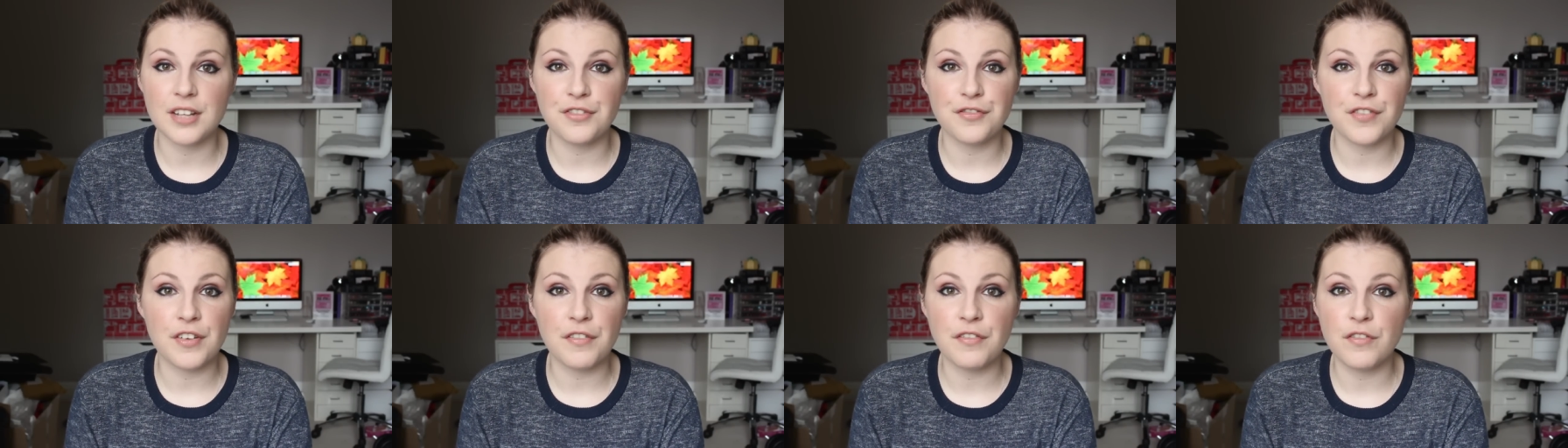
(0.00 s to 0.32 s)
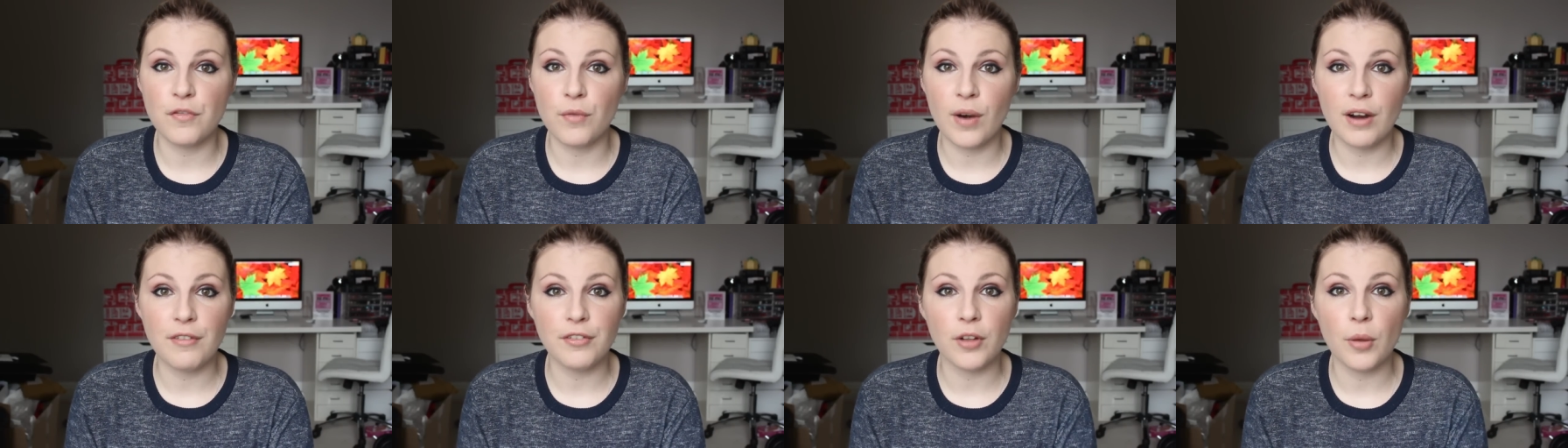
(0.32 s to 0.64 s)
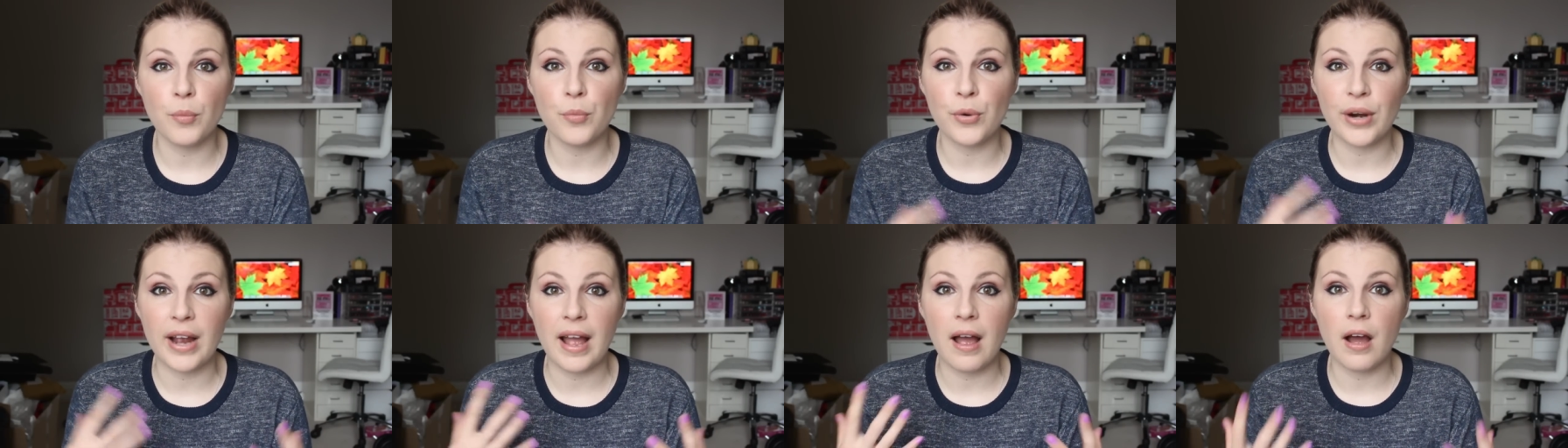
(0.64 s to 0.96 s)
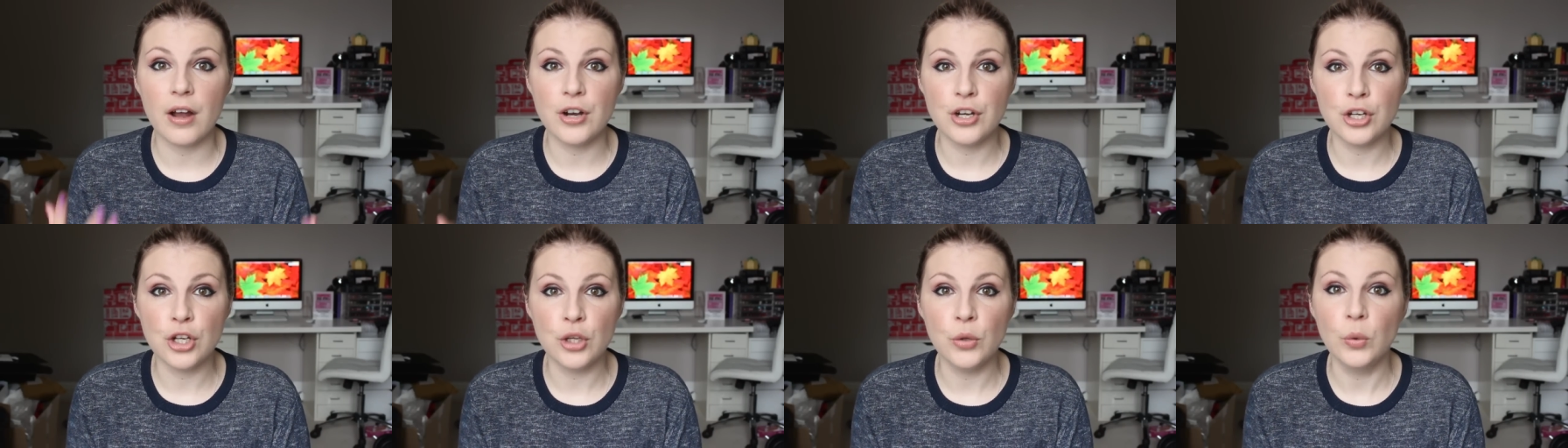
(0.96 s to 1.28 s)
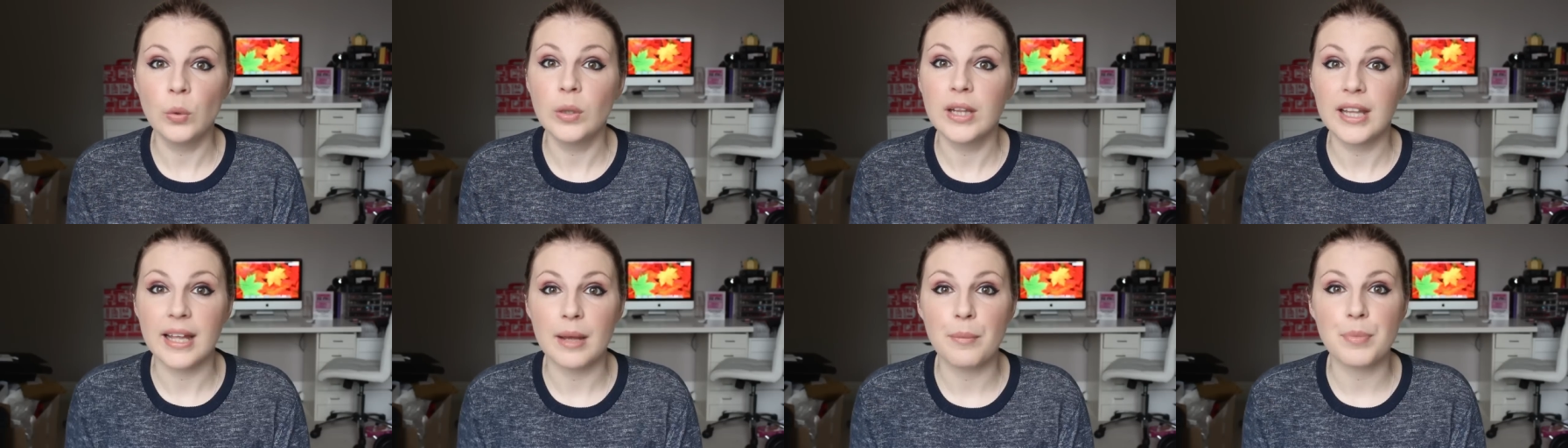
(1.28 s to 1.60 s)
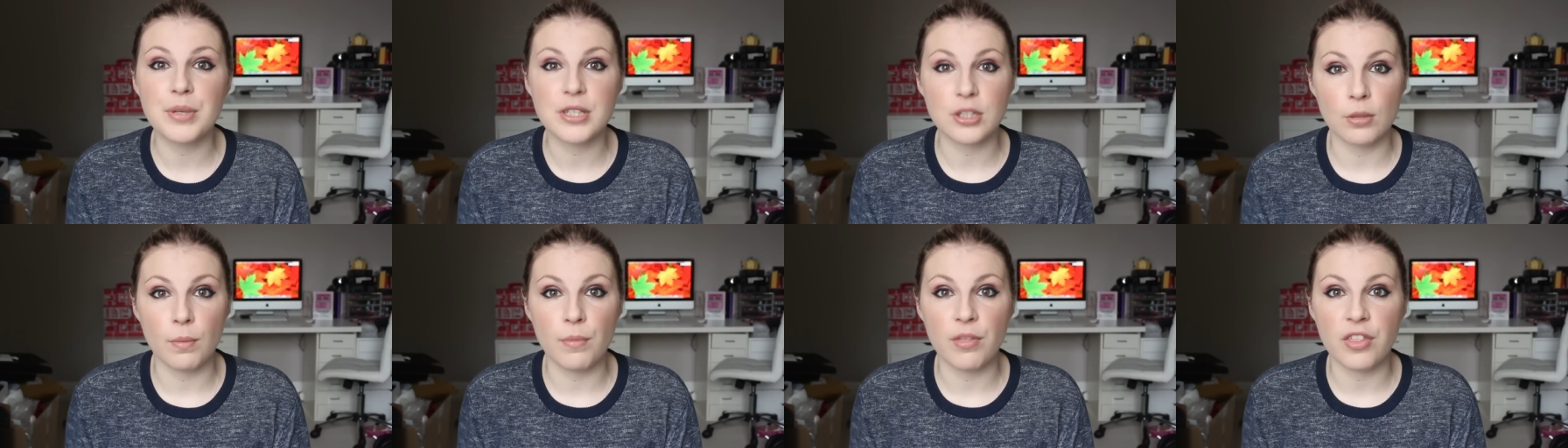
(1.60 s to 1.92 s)
If Revlon bring out a new
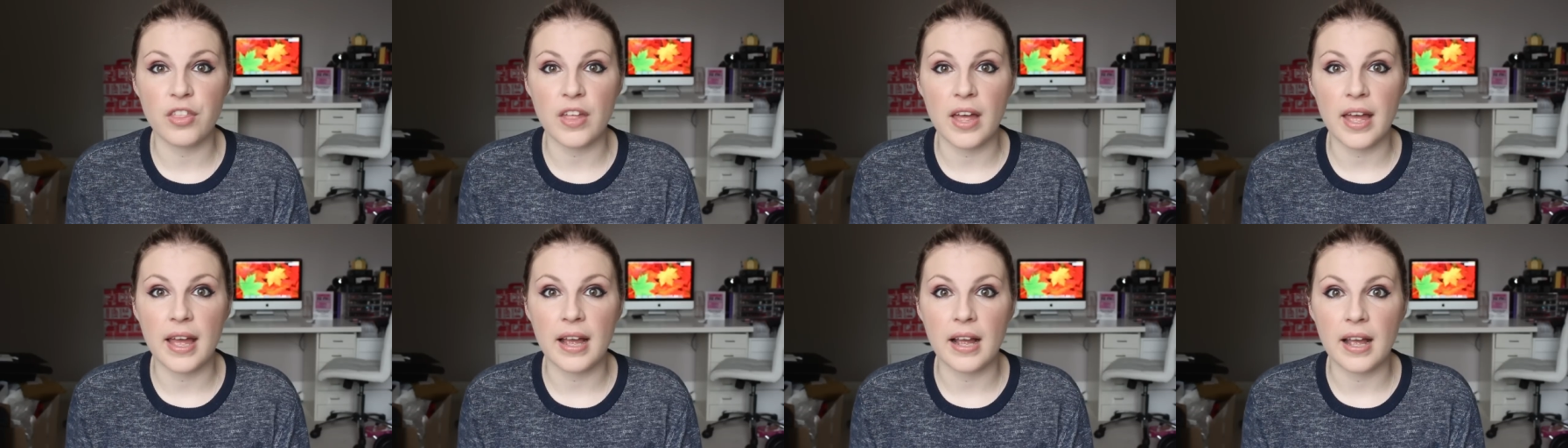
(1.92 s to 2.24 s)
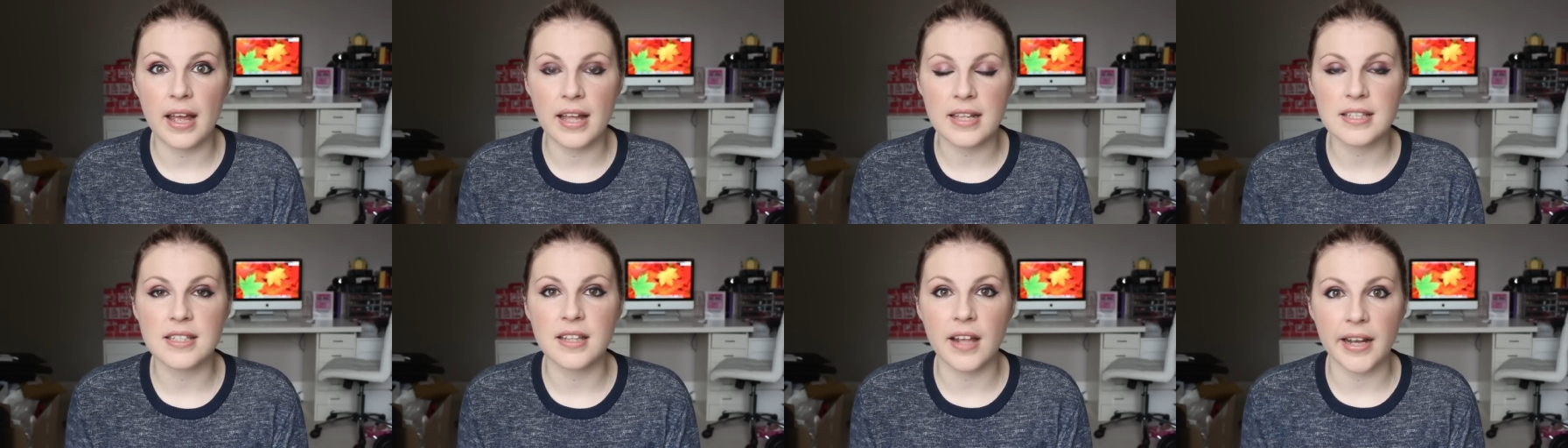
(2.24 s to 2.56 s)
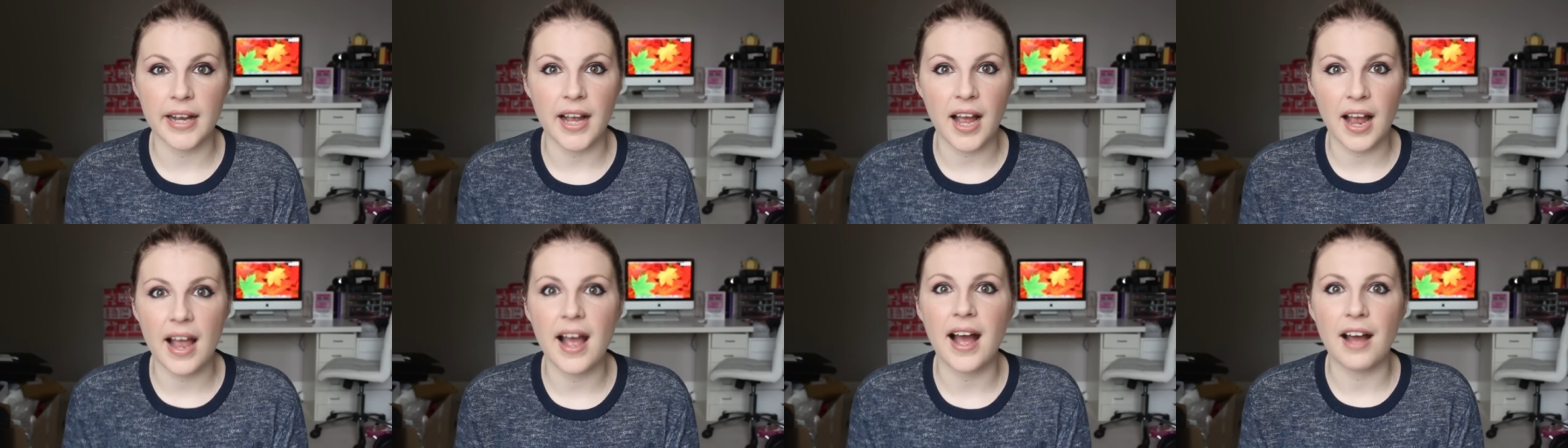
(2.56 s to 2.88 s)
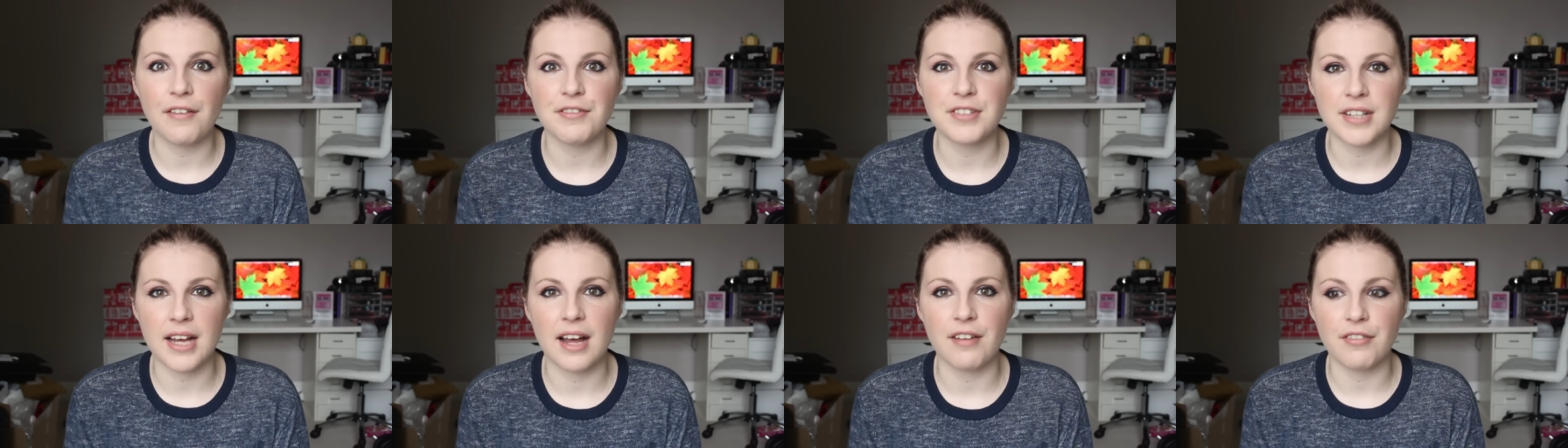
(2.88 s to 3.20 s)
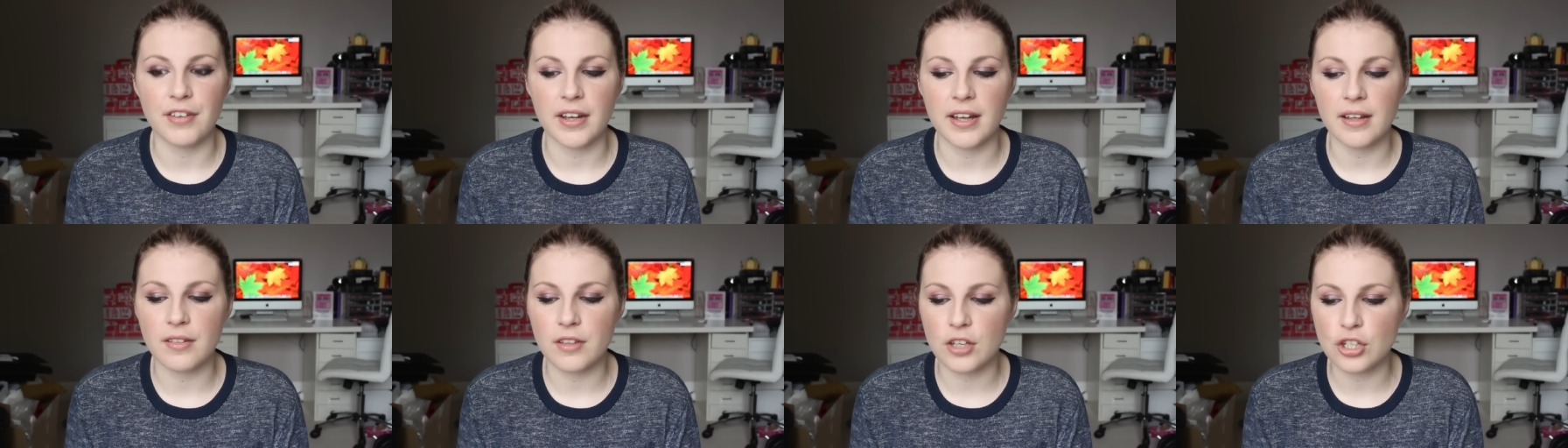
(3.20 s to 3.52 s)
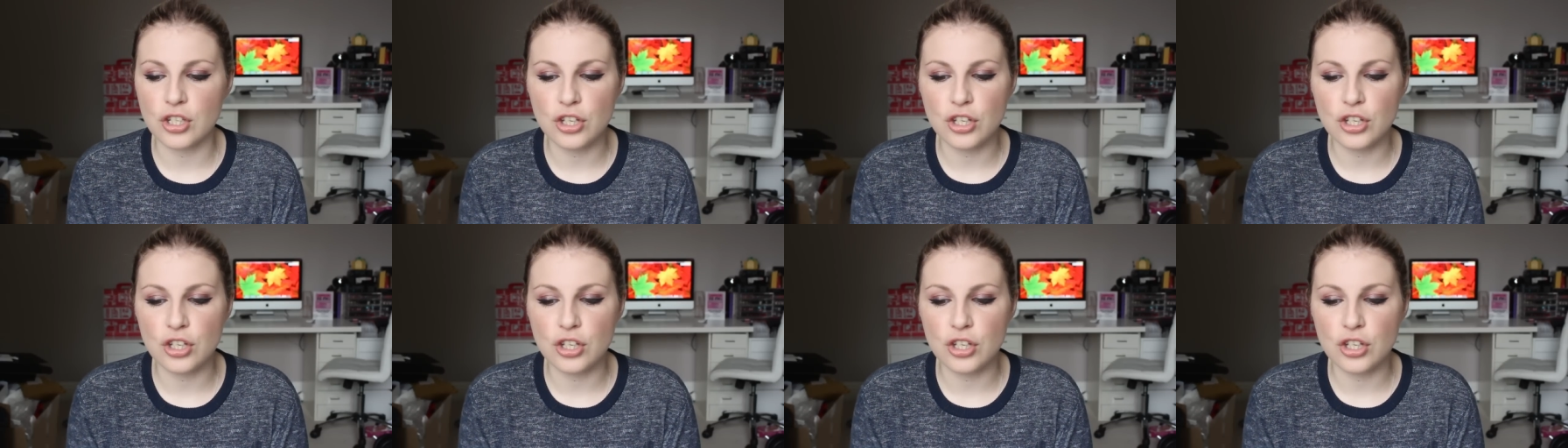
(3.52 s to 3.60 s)
lip something, it's like, I have to have it.